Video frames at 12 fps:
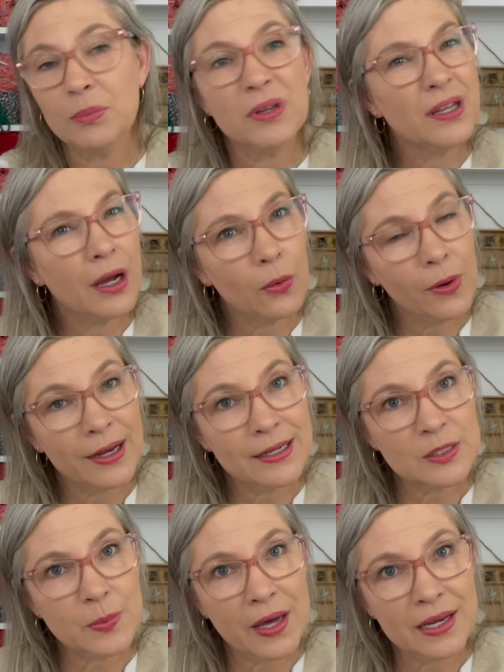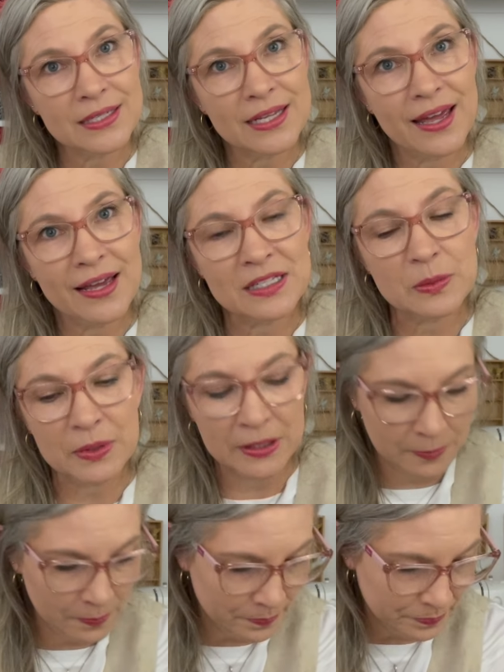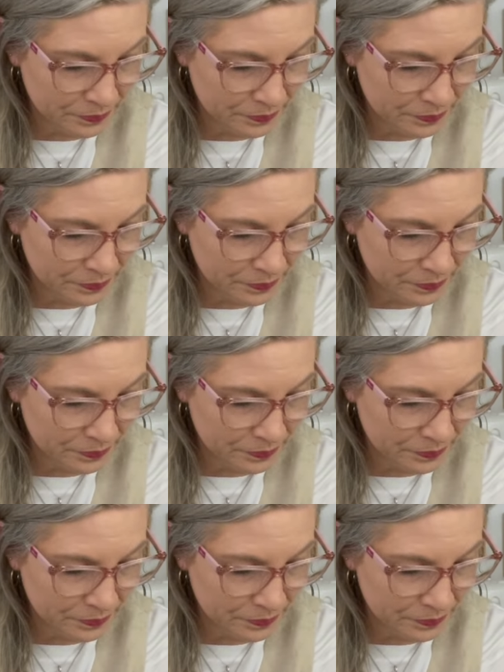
but not quite as bad as it has been.